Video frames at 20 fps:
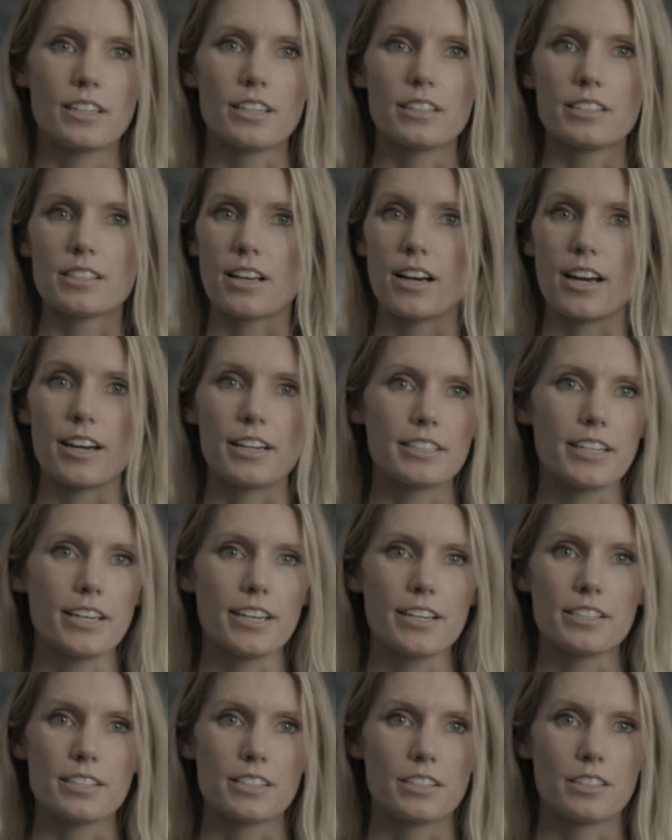It's got to
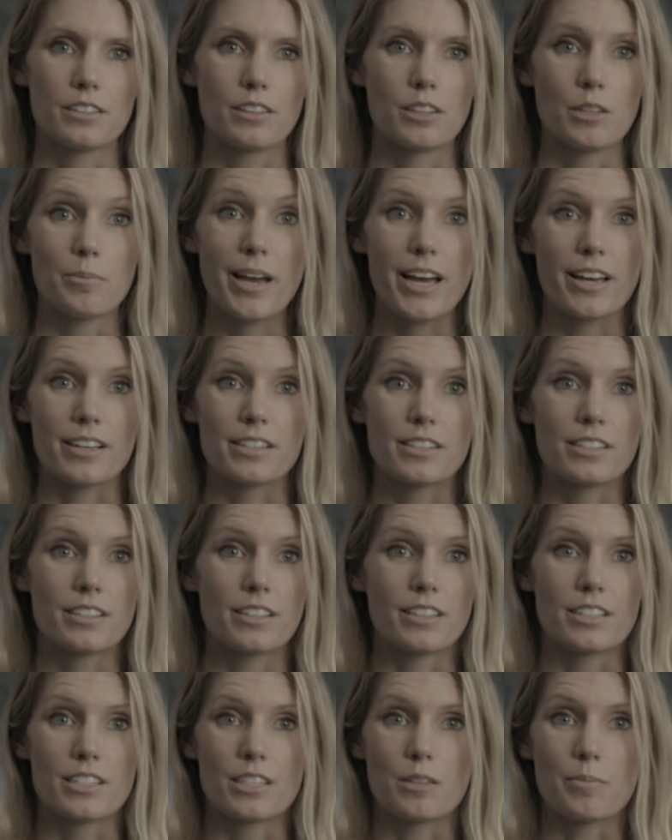taste the best.
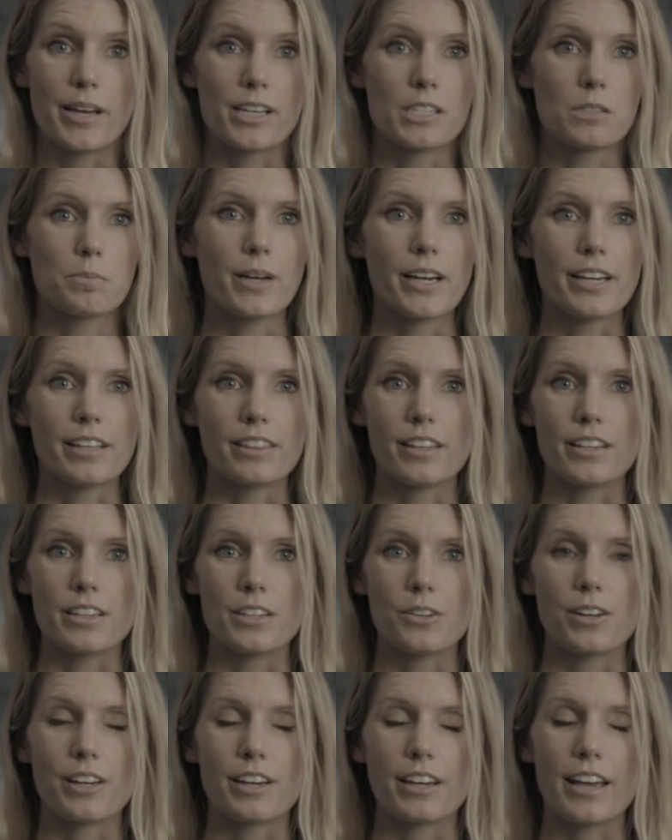It's the best pint that
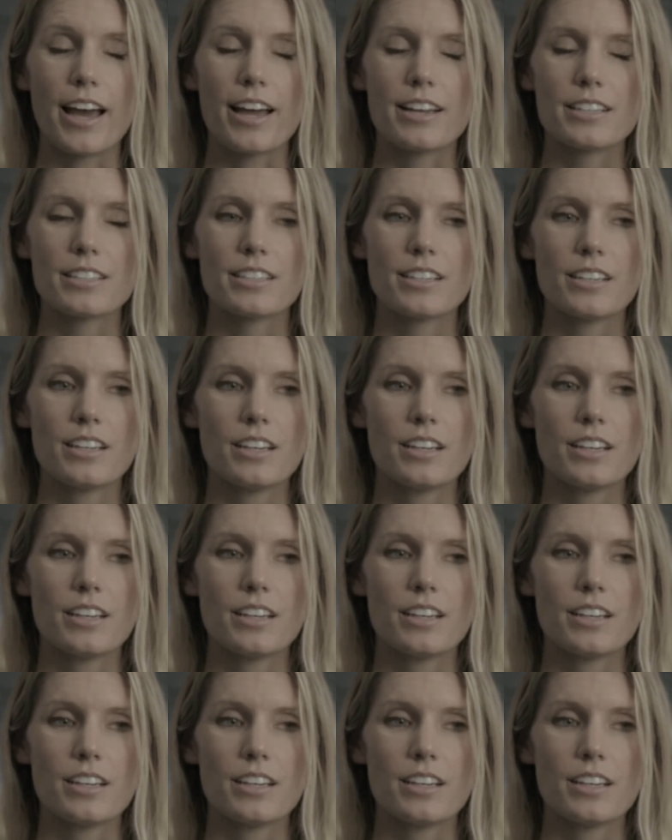you can get.